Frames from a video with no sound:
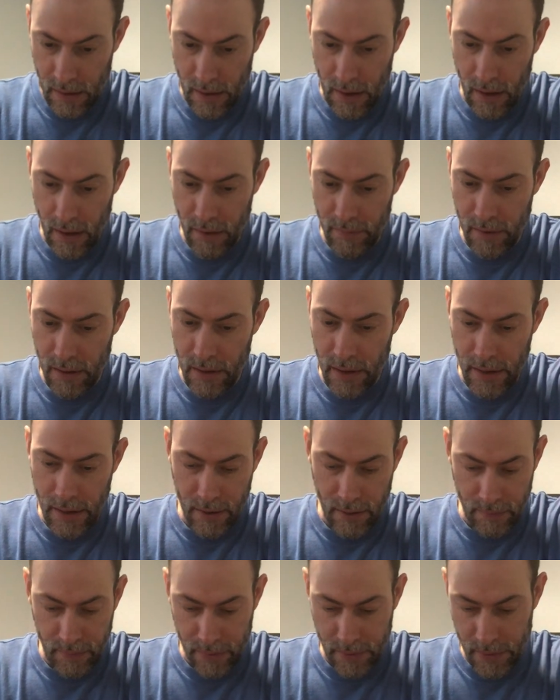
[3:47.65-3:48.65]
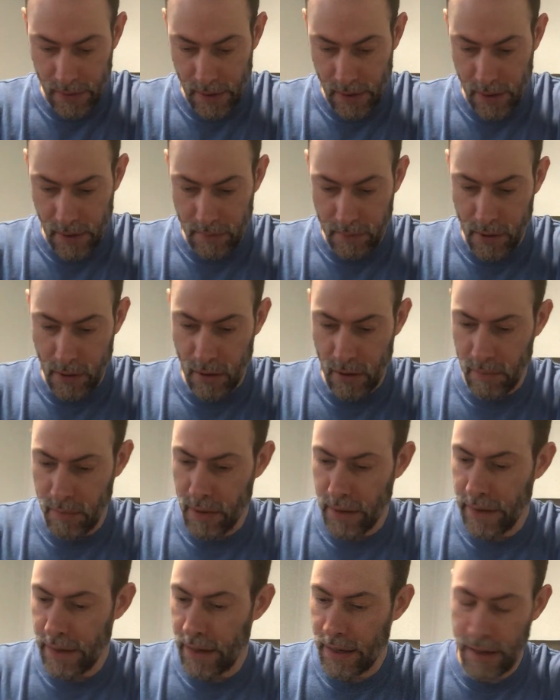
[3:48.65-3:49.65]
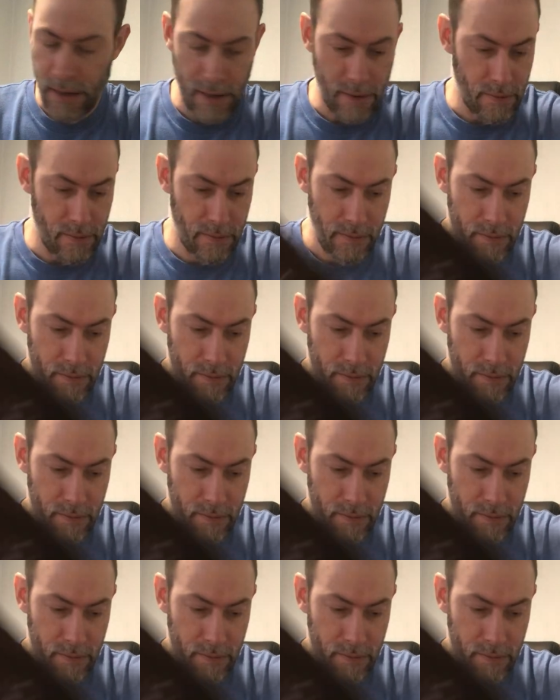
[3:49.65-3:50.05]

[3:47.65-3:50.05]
Hell of a lineup. Paul Blay,